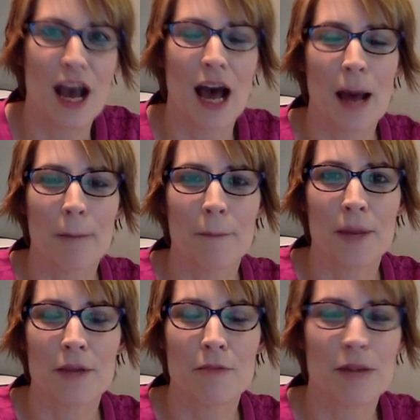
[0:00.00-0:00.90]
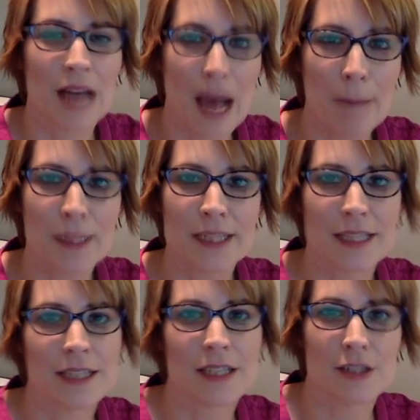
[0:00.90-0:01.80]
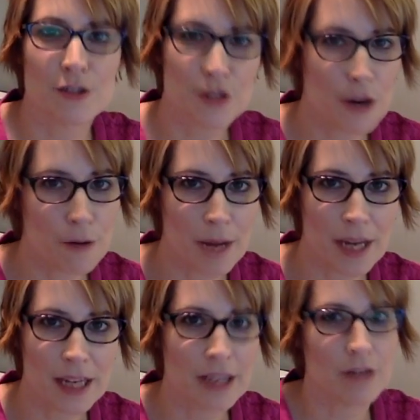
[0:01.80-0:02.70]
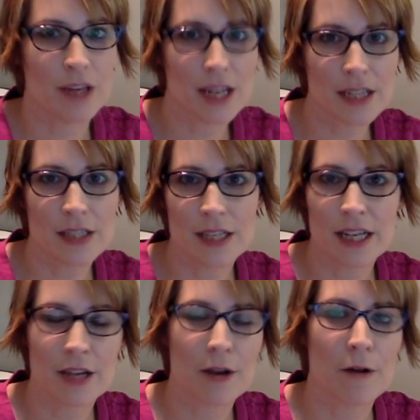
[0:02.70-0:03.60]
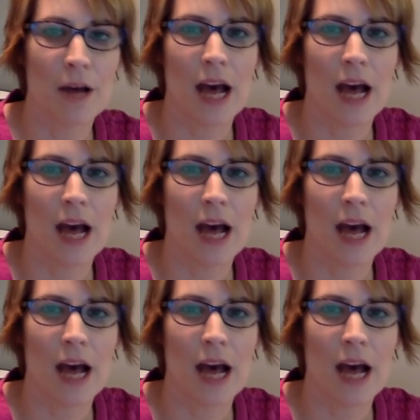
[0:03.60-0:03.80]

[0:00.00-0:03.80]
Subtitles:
But what happens is, as you start writing, you get into Nano,